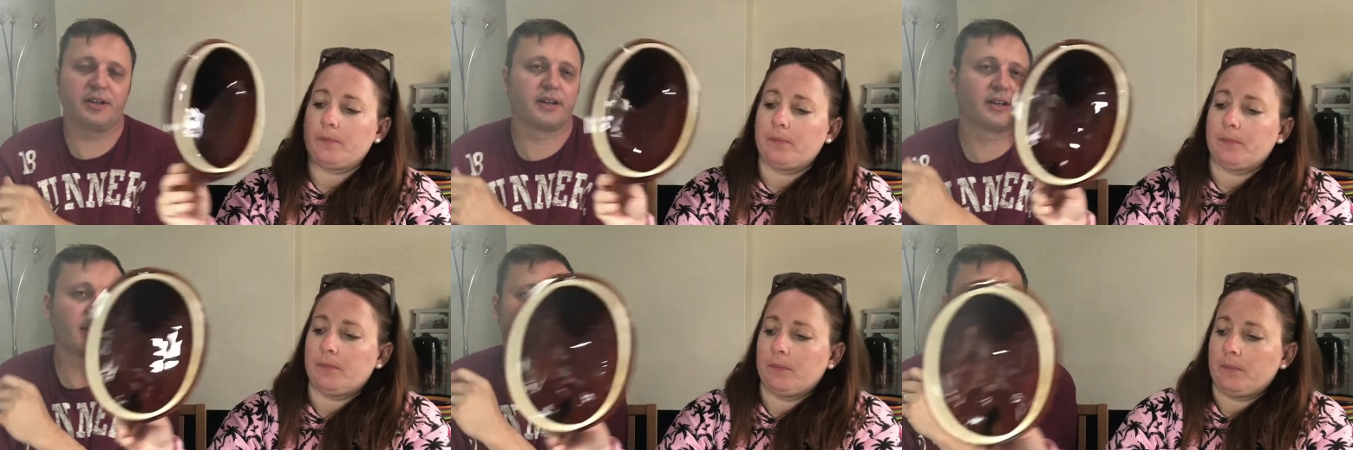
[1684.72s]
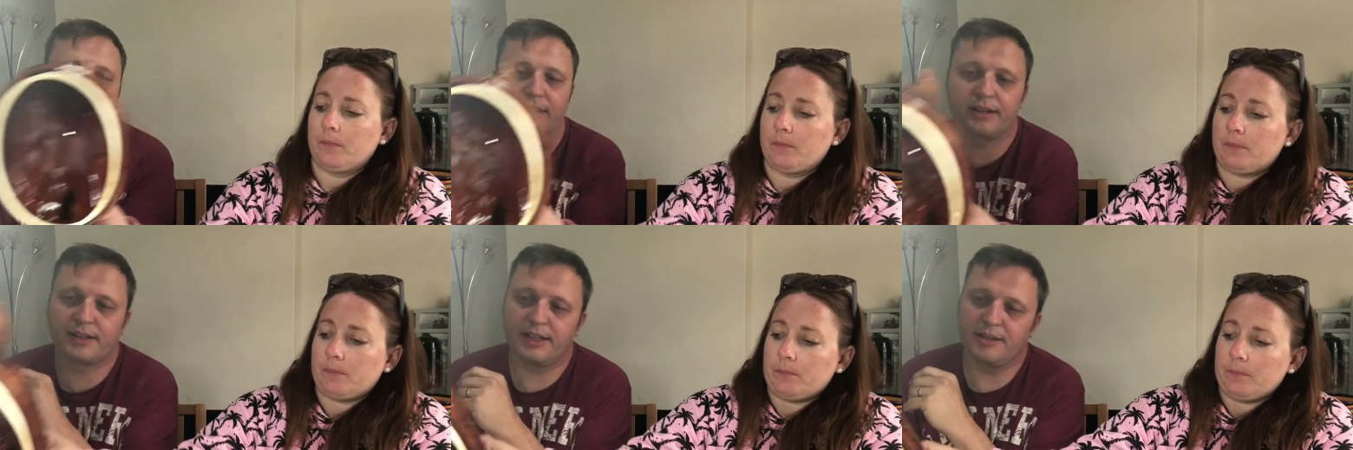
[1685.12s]
Speaker 1: could
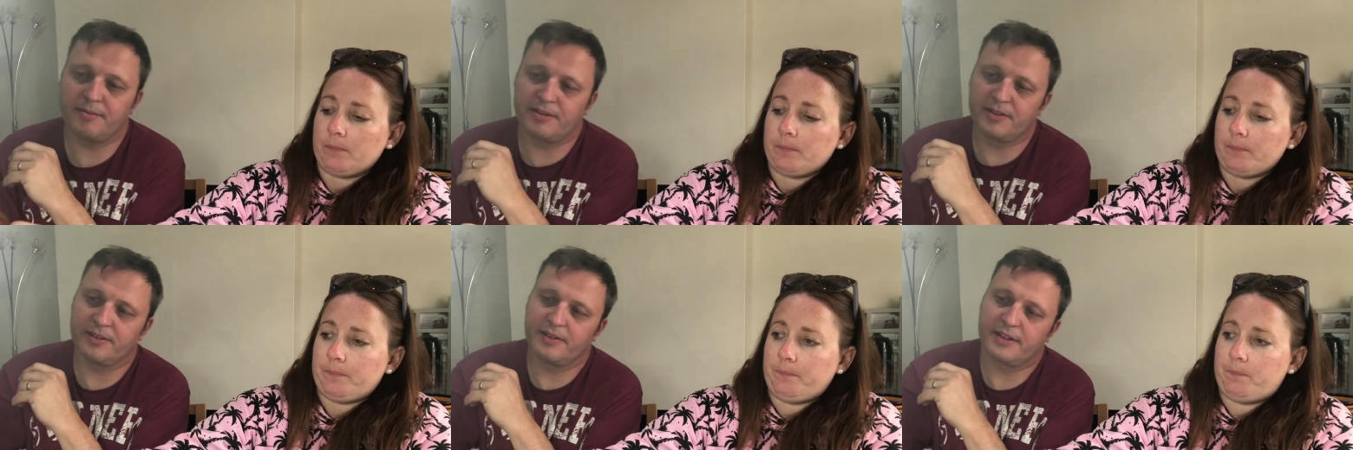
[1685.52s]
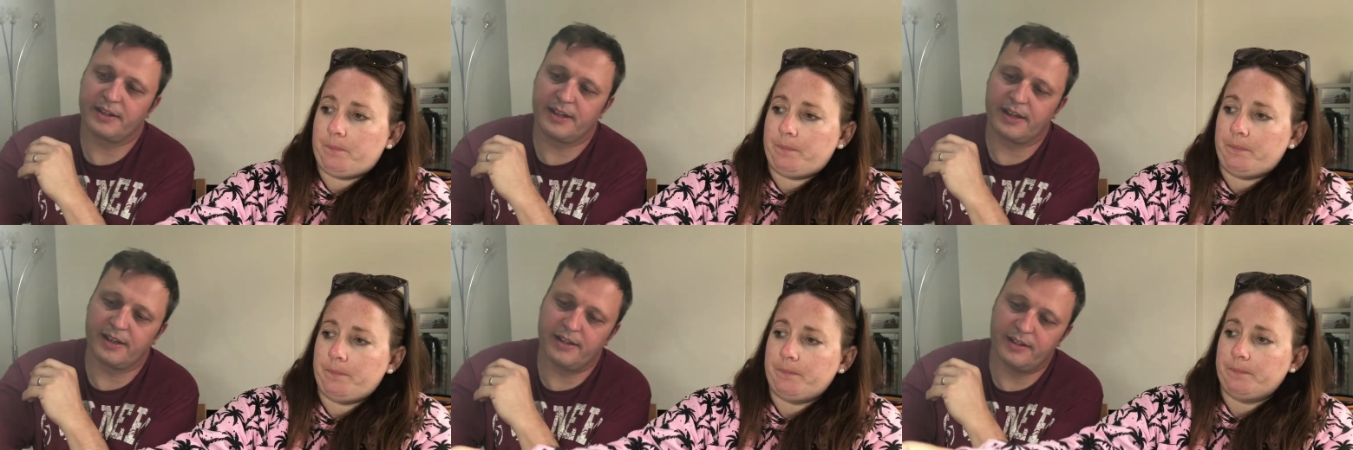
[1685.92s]
like keep
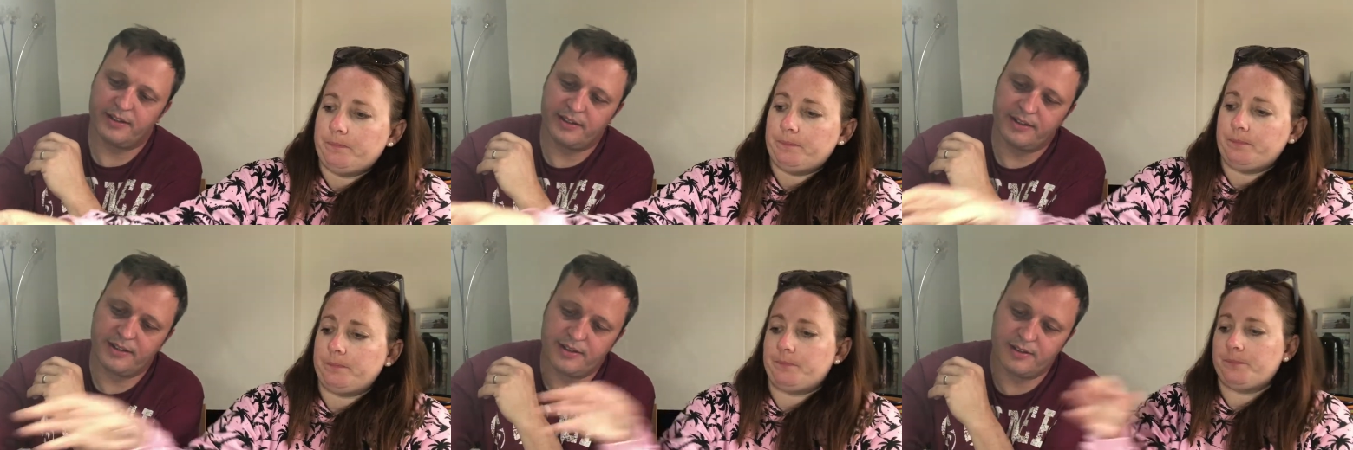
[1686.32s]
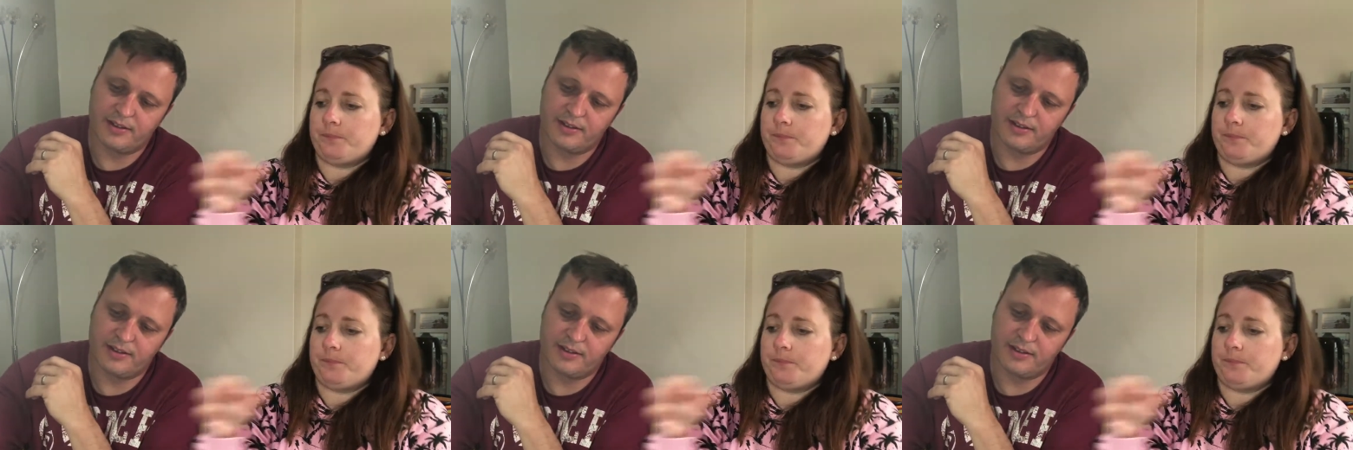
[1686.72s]
sourcing those,